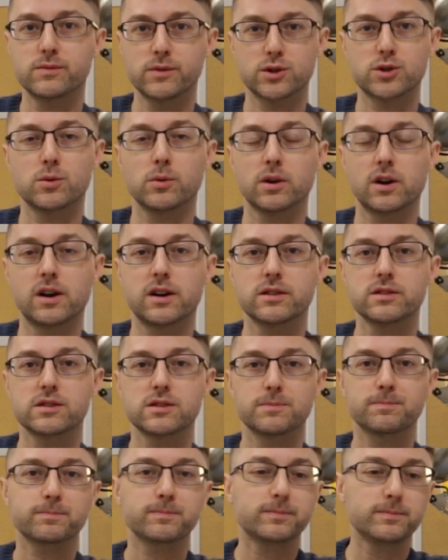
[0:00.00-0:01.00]
visual
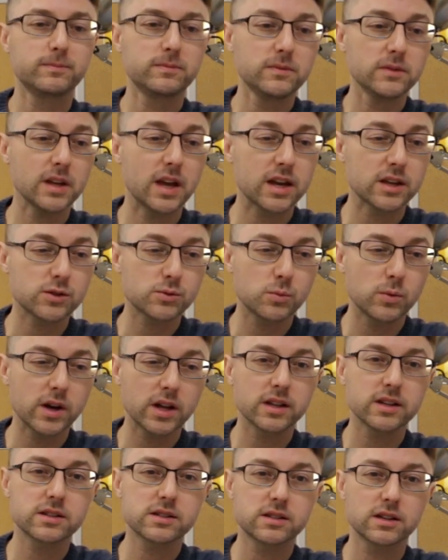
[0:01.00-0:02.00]
arts, as
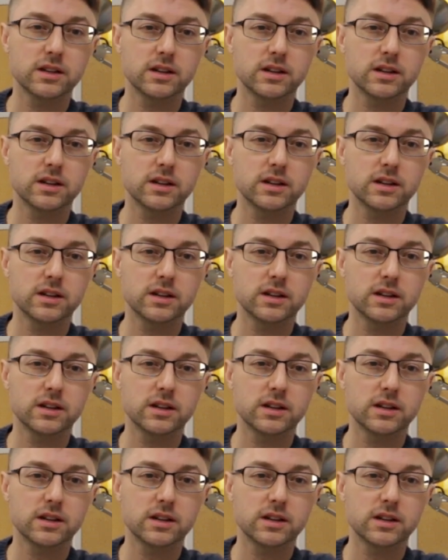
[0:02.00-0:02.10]
well as